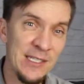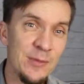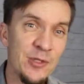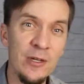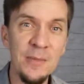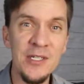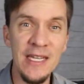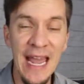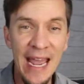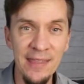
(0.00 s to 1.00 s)

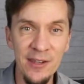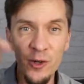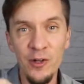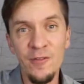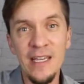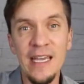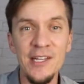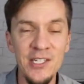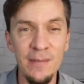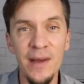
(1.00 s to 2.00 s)
subscription and the
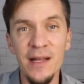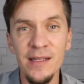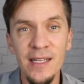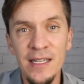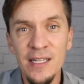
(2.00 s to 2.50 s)
notification bell